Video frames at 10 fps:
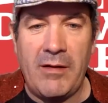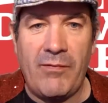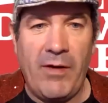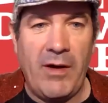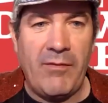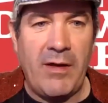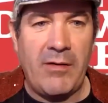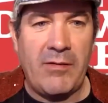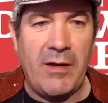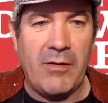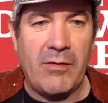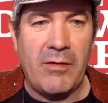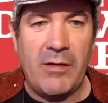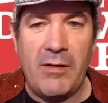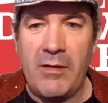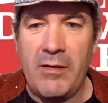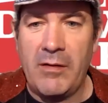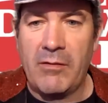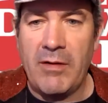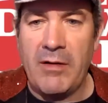it's 5 years since
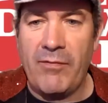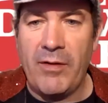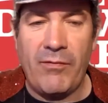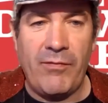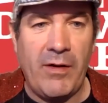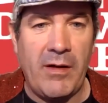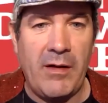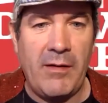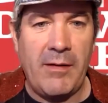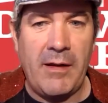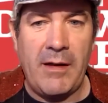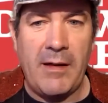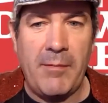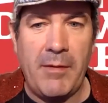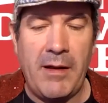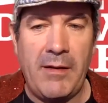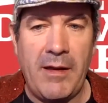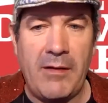the Grenfell fire, and